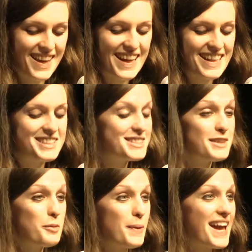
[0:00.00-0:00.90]
He doesn't
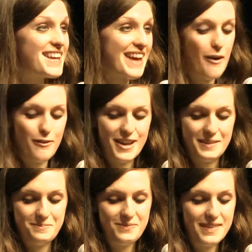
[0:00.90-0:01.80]
even play it that often.
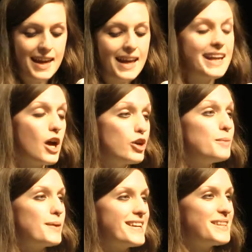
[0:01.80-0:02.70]
He only
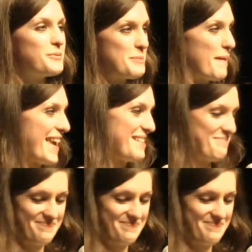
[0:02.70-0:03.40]
plays it with me.